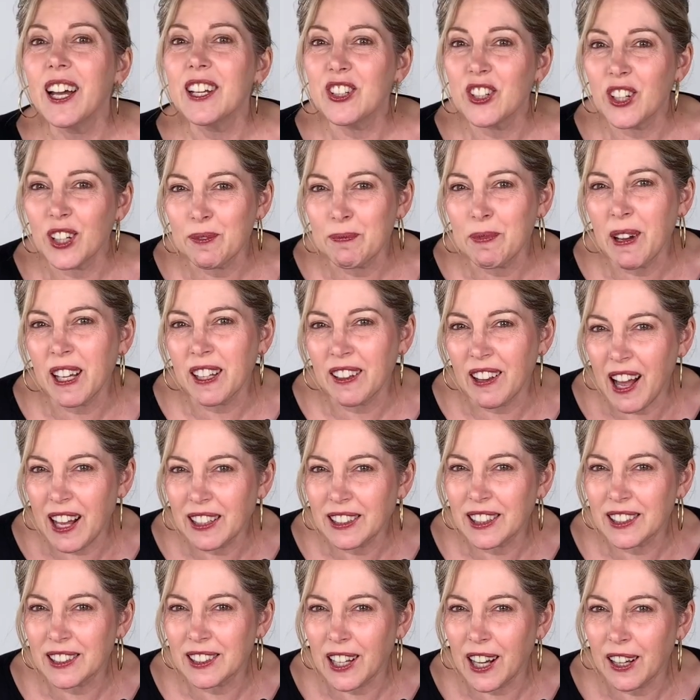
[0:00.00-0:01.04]
I took my
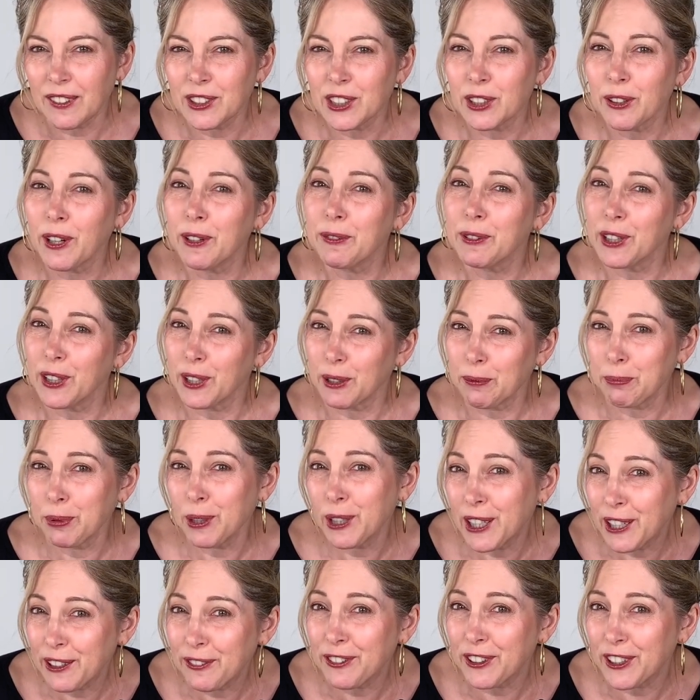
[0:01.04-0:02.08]
glasses off so I would look
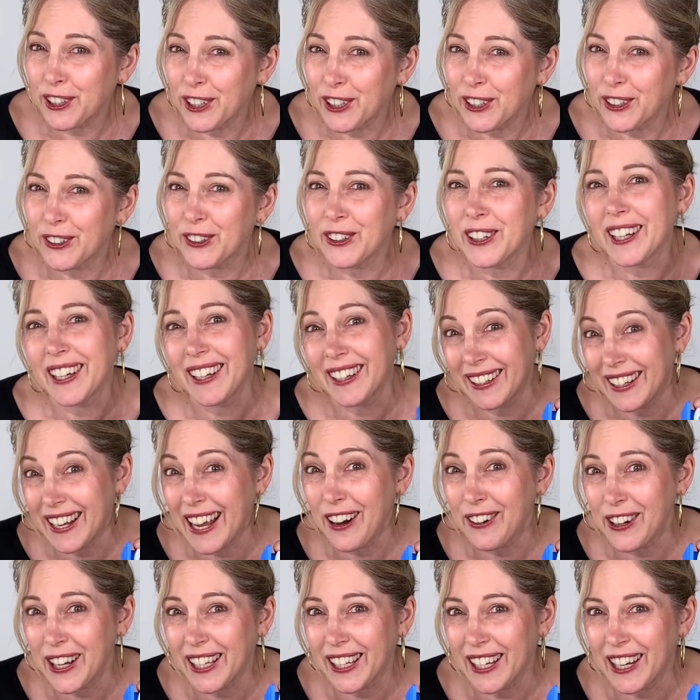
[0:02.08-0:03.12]
pretty for you, and
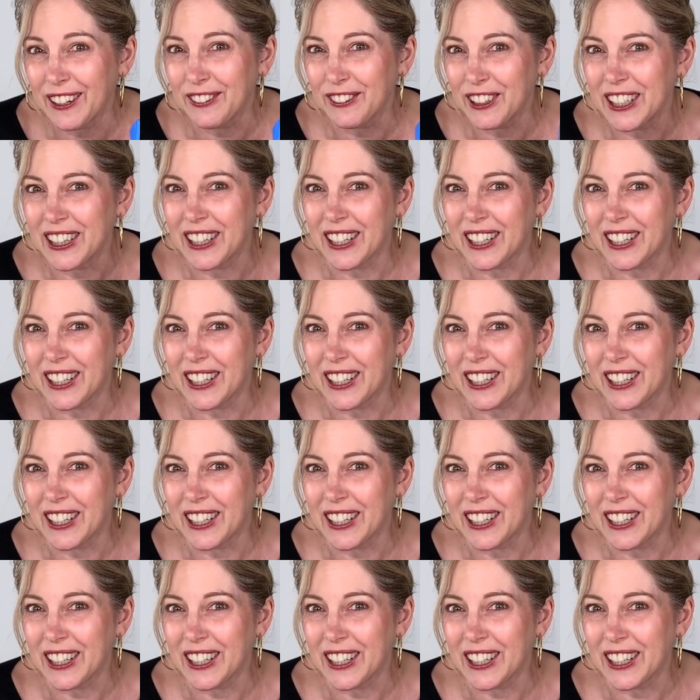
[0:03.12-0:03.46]
now I can't read